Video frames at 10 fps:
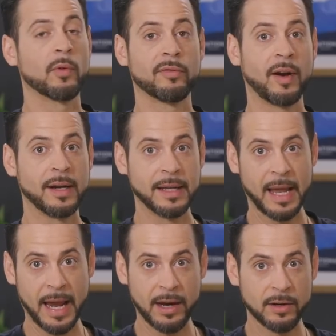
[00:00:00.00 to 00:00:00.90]
refining
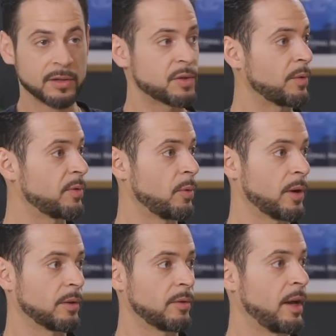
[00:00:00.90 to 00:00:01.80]
hair. So if you
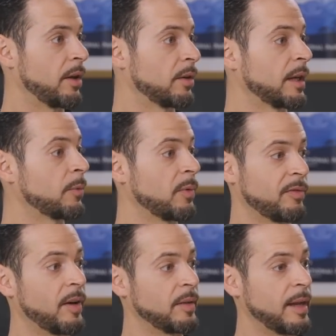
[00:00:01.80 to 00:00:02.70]
want to learn how to like
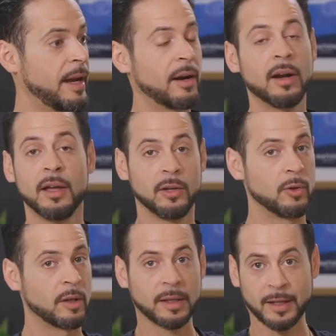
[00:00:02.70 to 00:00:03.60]
refine the hair, you
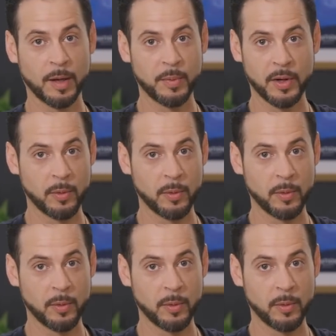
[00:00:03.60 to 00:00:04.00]
can click up